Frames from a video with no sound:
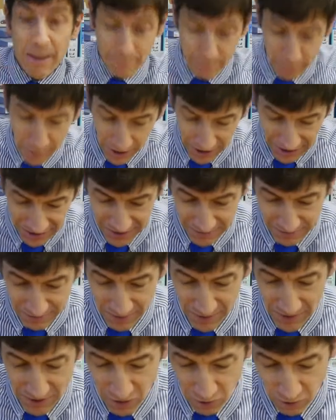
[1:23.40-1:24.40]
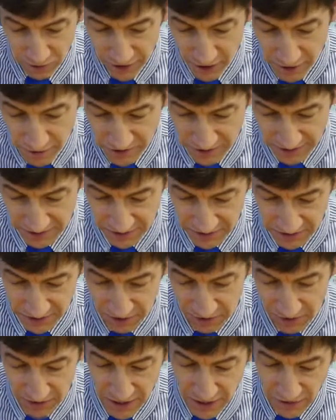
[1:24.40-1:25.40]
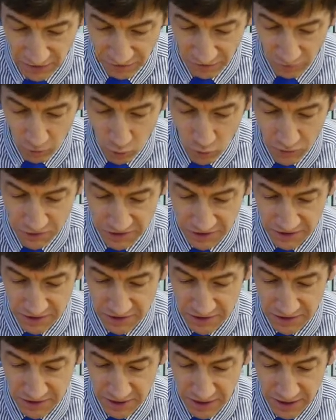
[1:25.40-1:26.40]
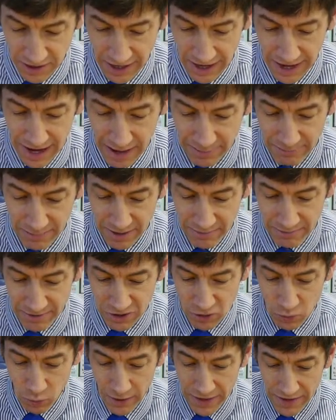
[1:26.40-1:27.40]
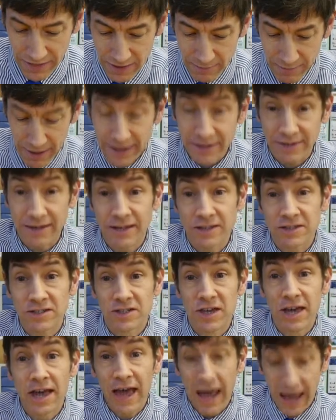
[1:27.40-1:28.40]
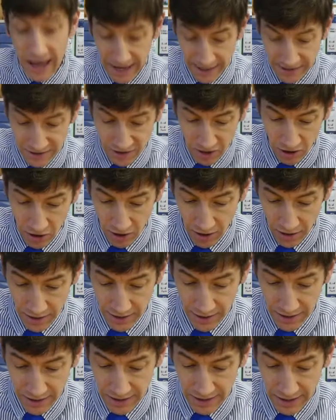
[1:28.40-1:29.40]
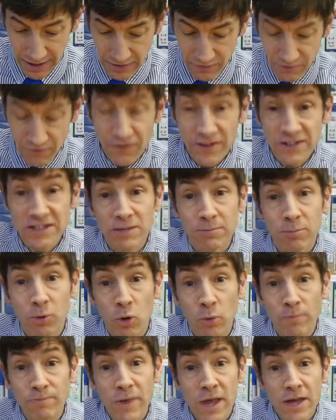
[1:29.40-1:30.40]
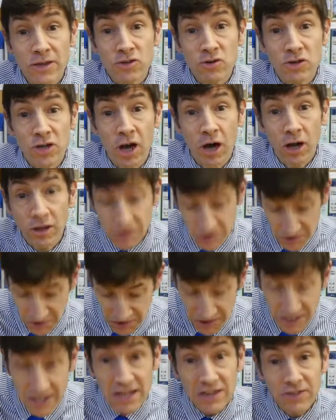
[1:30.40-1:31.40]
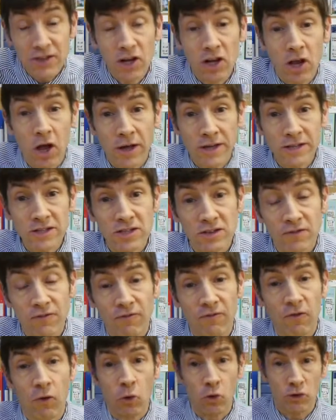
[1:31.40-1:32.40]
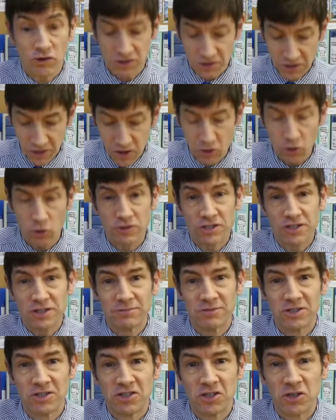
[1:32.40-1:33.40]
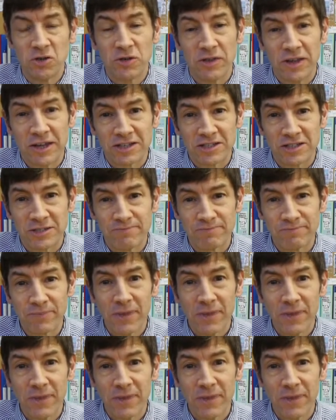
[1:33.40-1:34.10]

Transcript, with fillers: But you'll notice that these forces are happening between the magnets and are invisible. You can't see the lines of force that are causing them to do this.